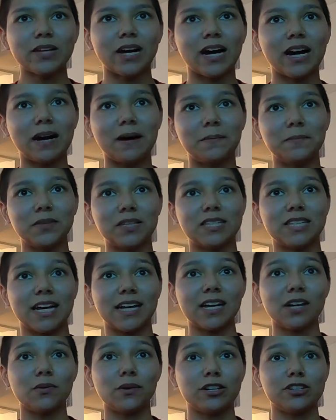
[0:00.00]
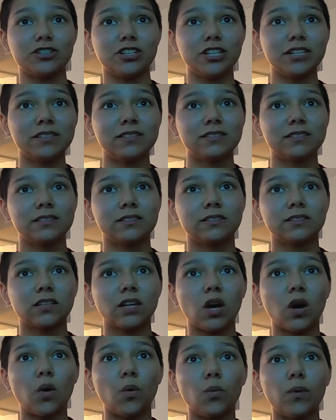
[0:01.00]
The second question,
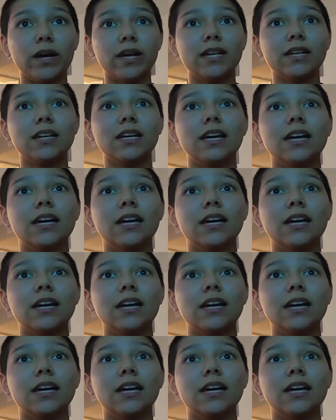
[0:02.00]
when